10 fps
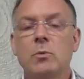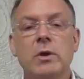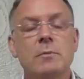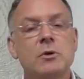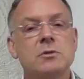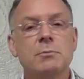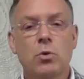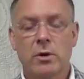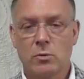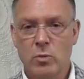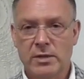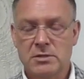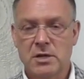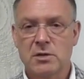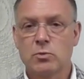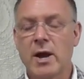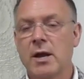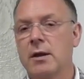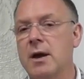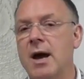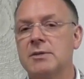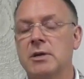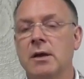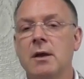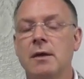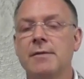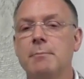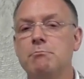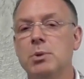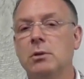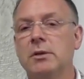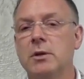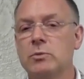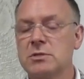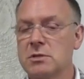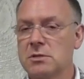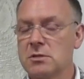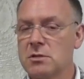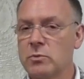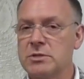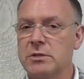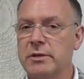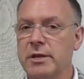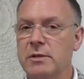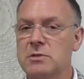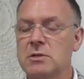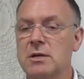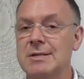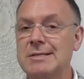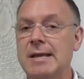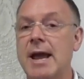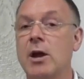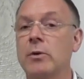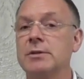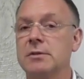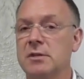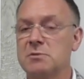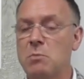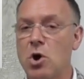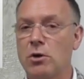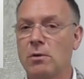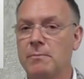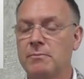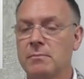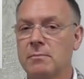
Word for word: And one of the most important ones is recognizing that building resistance and resilience is inherent in this model.